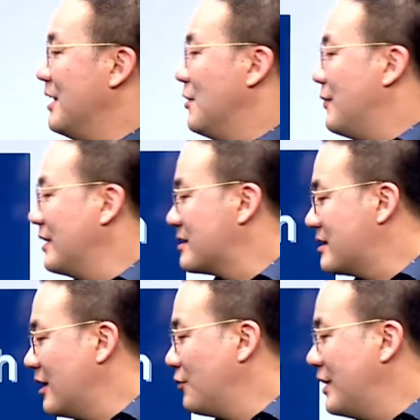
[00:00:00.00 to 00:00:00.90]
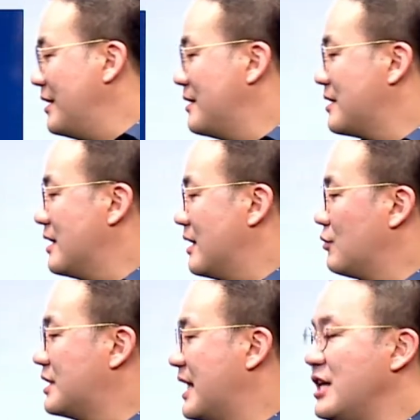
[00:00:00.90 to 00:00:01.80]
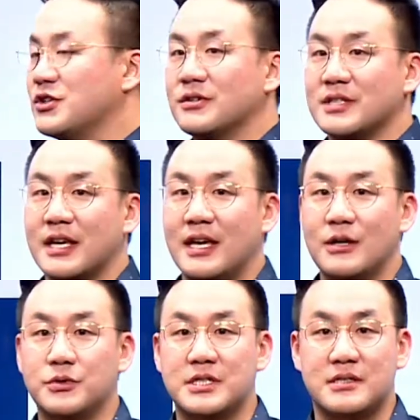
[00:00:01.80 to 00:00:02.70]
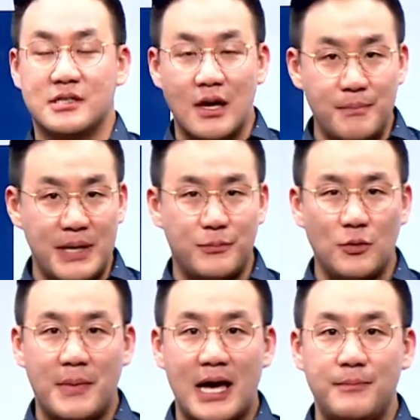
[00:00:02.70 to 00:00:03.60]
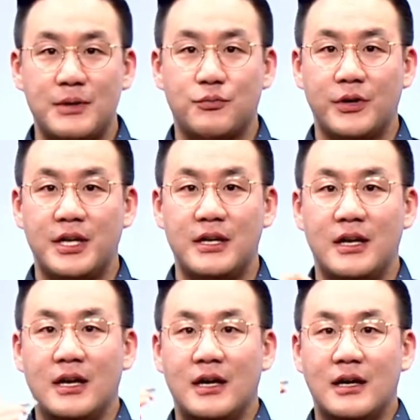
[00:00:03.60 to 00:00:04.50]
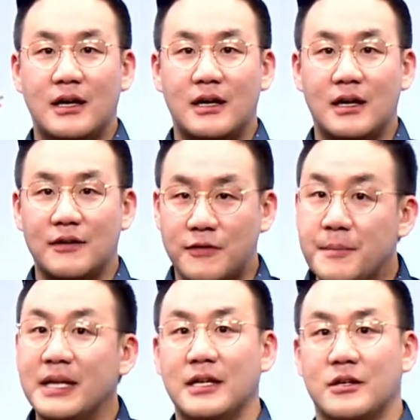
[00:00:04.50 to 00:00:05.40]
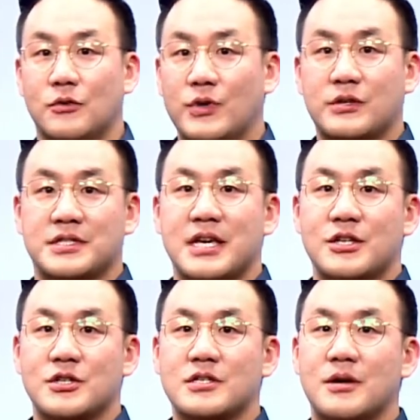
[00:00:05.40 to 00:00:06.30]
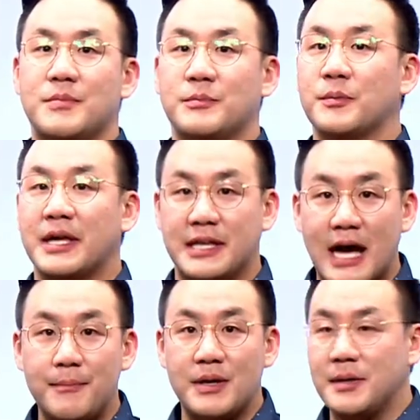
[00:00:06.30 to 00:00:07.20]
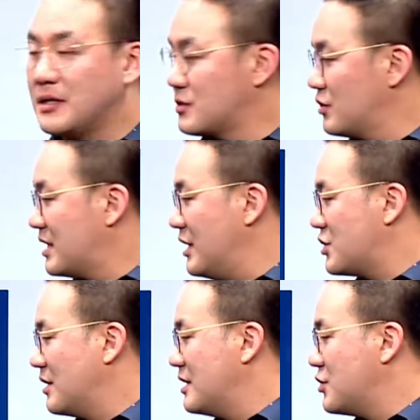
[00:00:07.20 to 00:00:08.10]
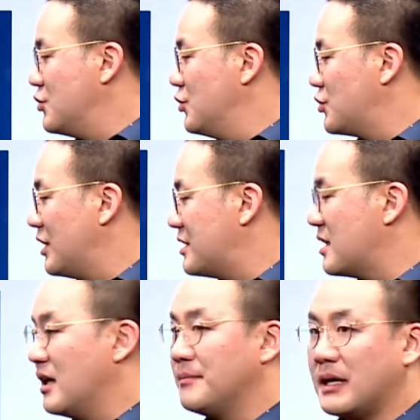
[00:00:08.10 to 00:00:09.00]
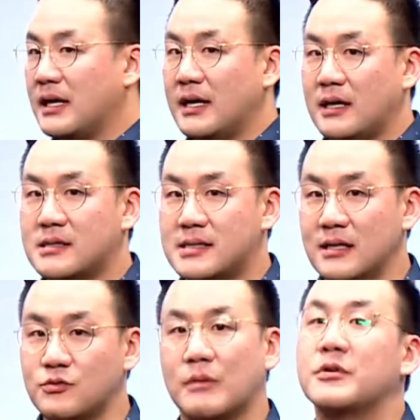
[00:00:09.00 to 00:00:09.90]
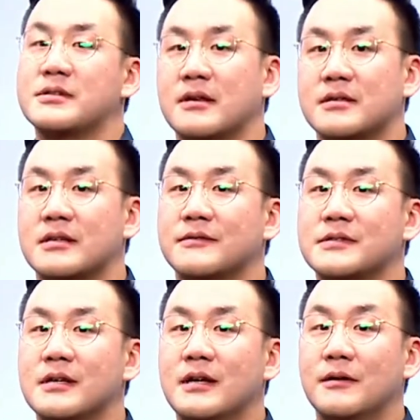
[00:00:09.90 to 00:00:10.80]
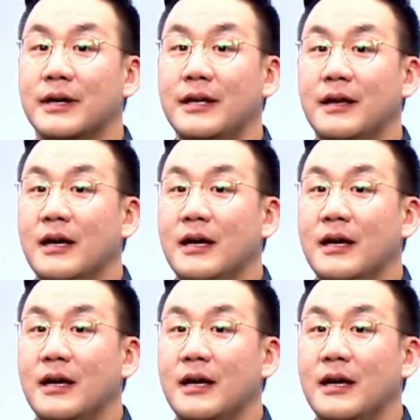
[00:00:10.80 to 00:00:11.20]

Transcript: We're going to start with quotation today. Some people might be pretty familiar with quotation. Some people might not be because quotation is usually done by sales representatives, right?